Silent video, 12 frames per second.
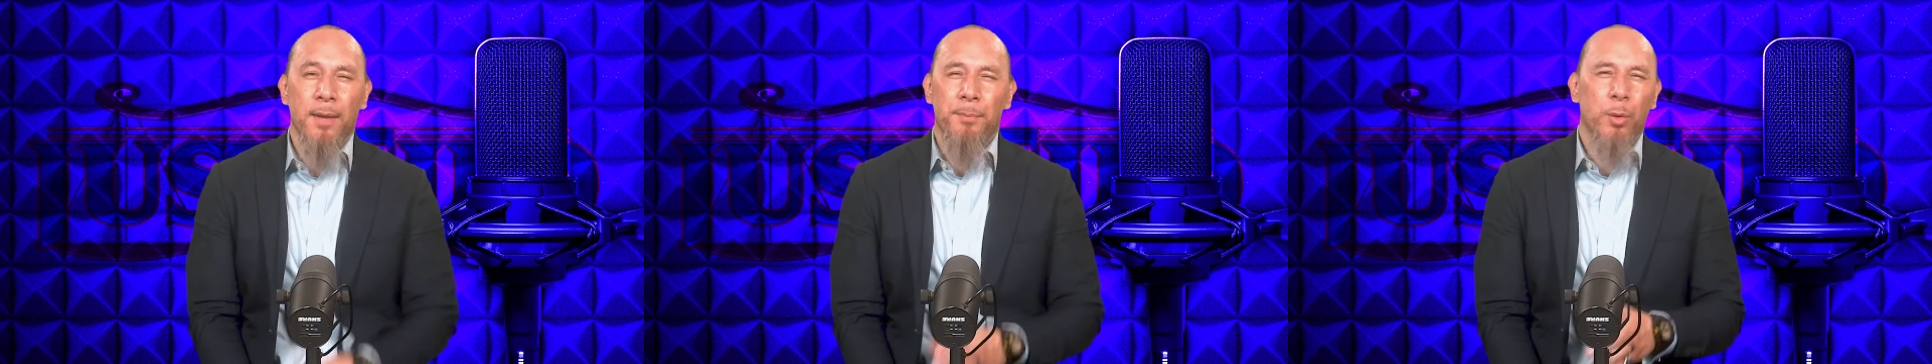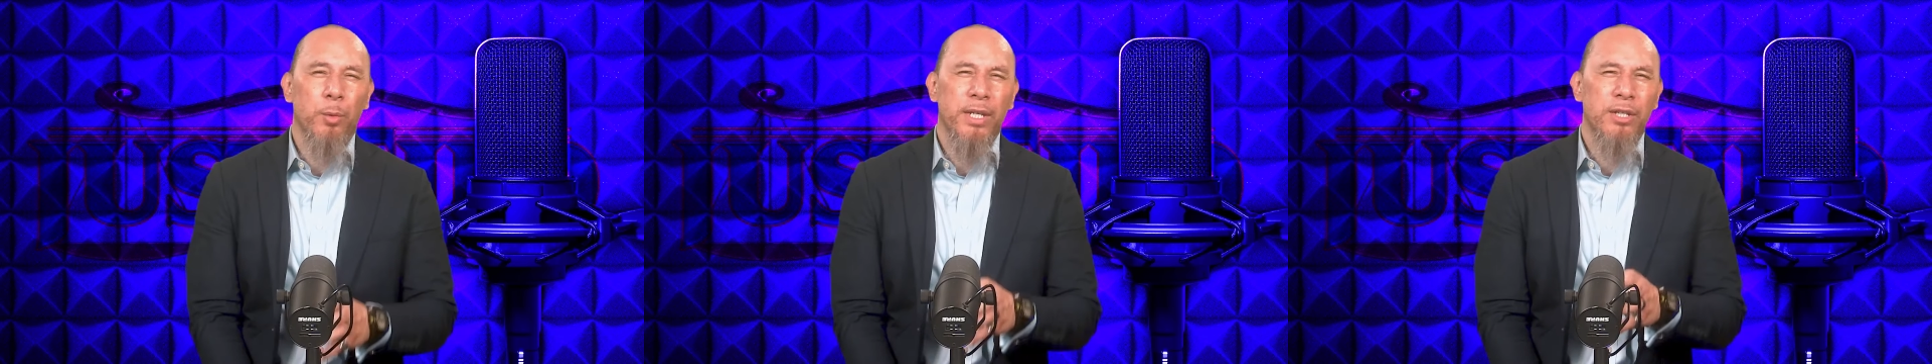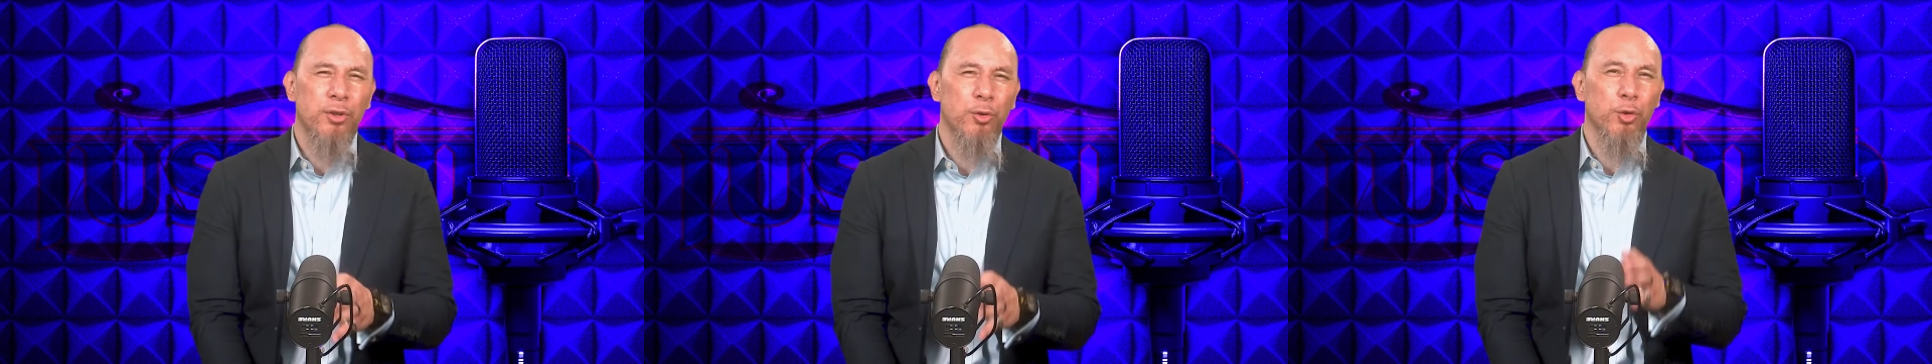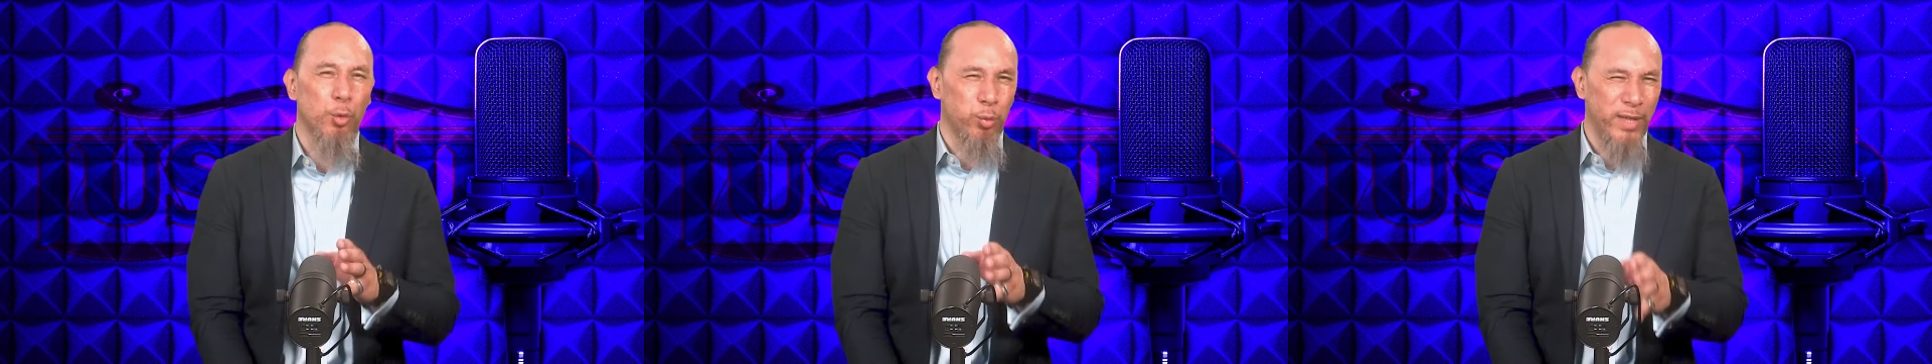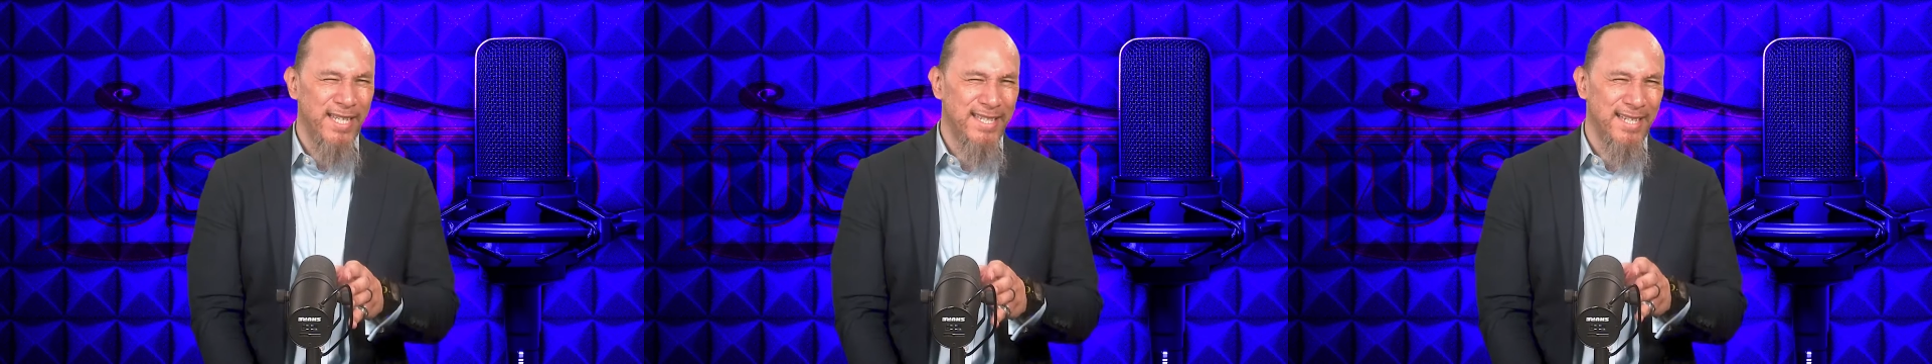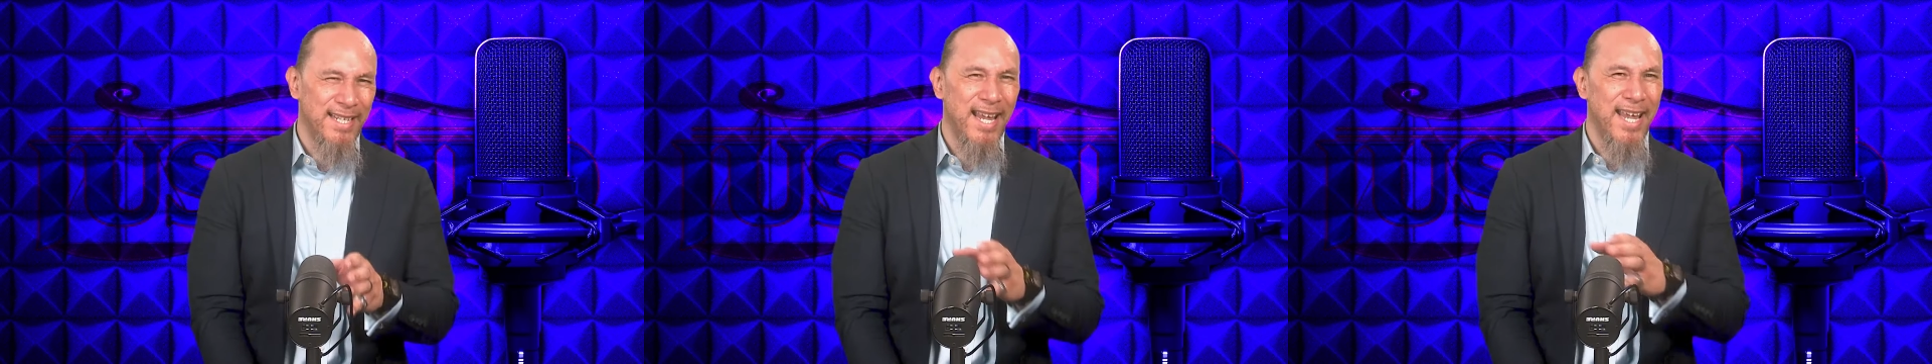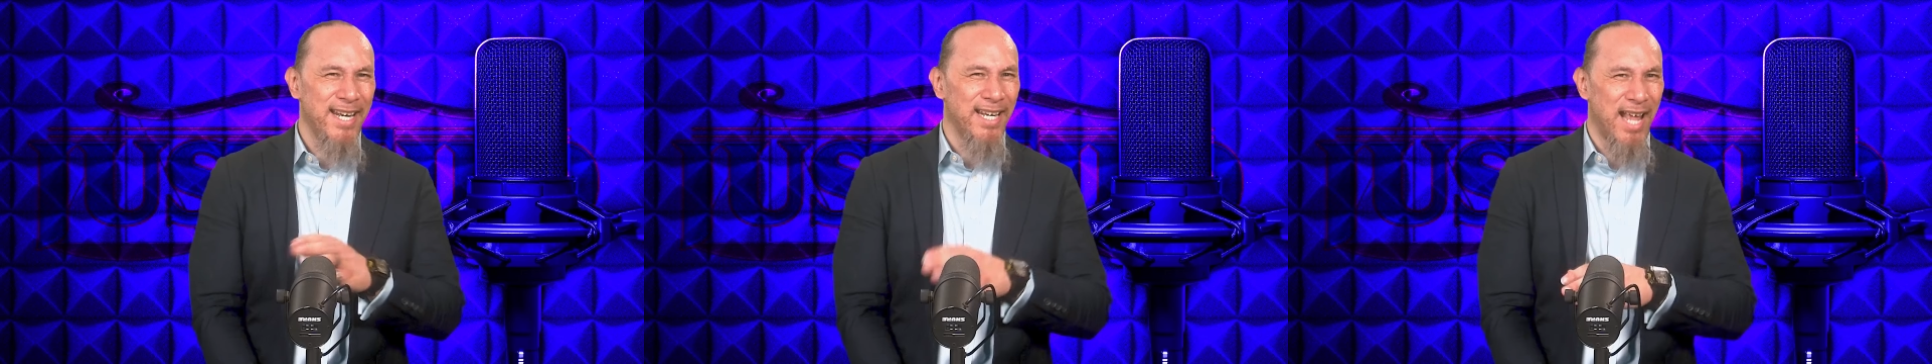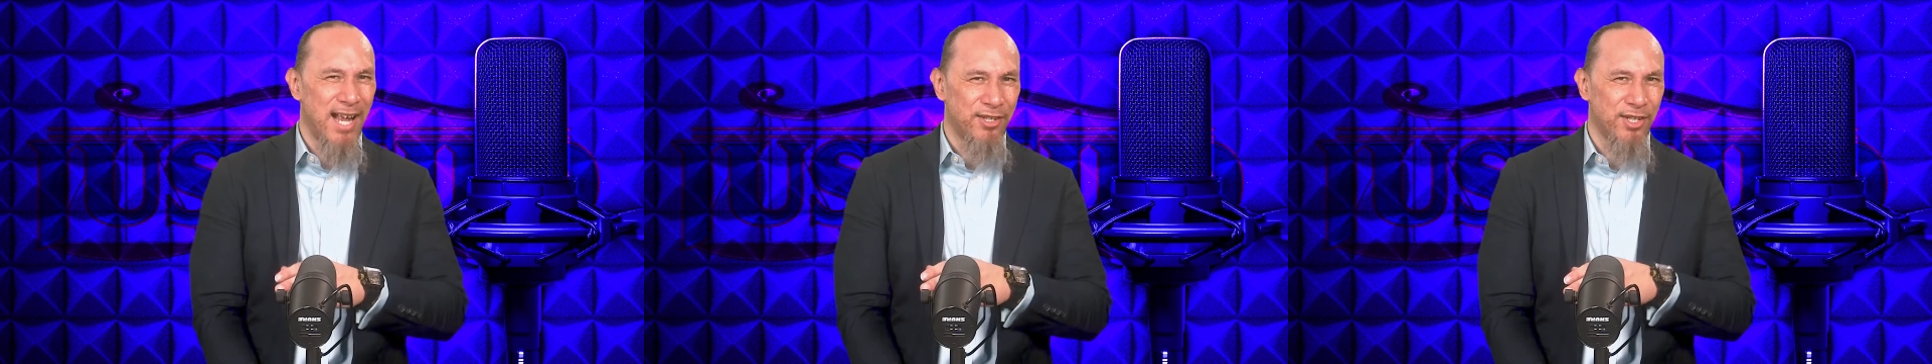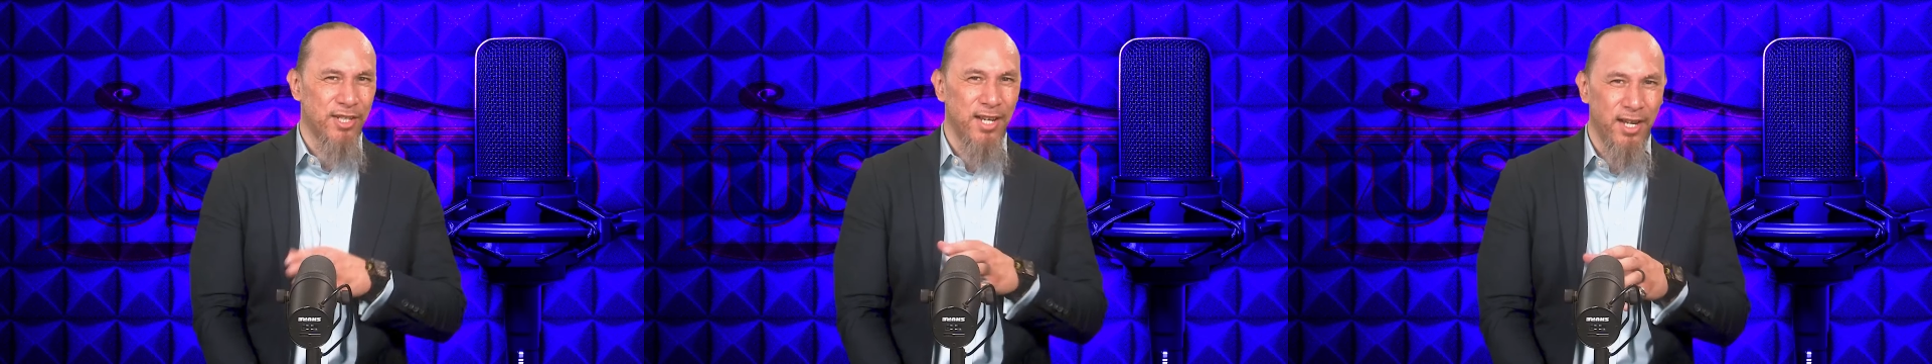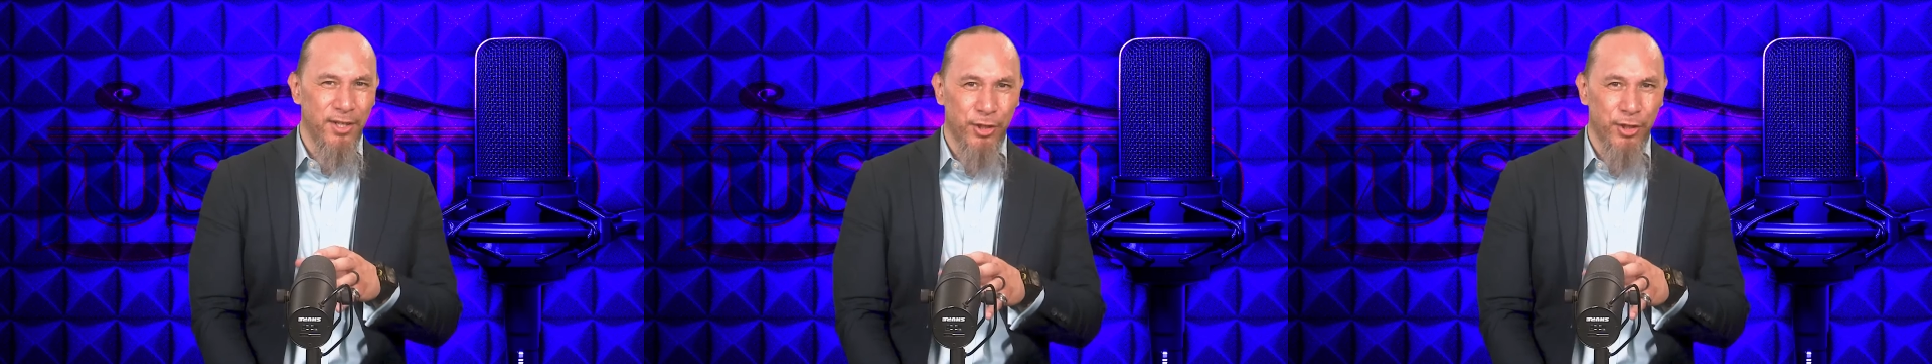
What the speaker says: but we use reason and logic to